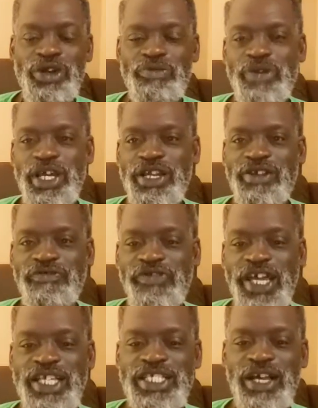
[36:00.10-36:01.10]
wasn't making a
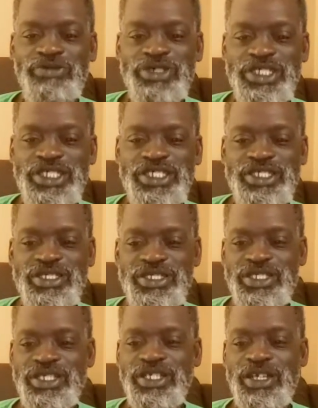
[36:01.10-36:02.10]
face. I
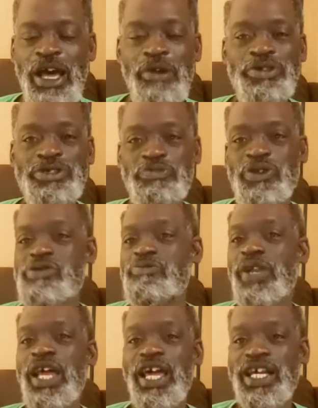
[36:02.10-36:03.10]
was
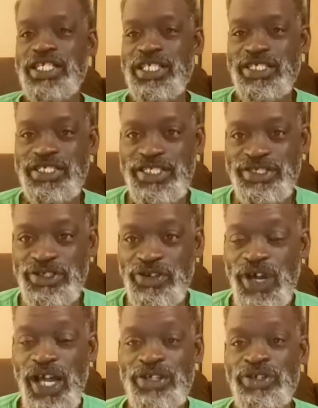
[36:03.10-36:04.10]
perplexed. You
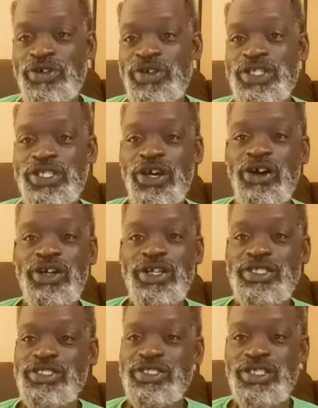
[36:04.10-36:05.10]
know how Yoda talk
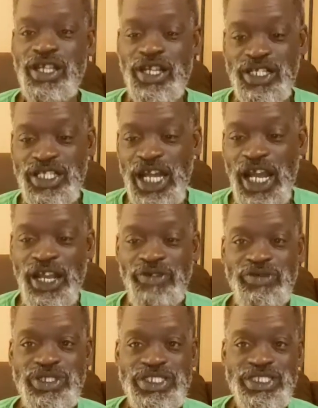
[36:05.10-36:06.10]
is kind
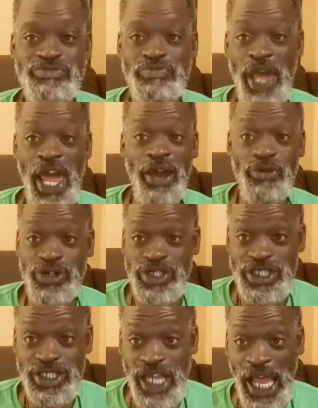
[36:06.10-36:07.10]
of was
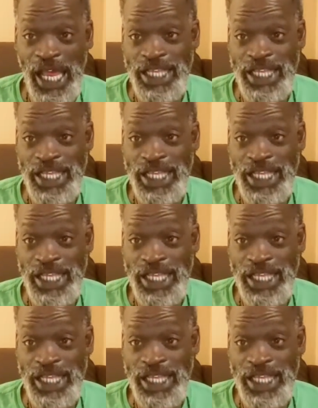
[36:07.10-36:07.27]
backwards.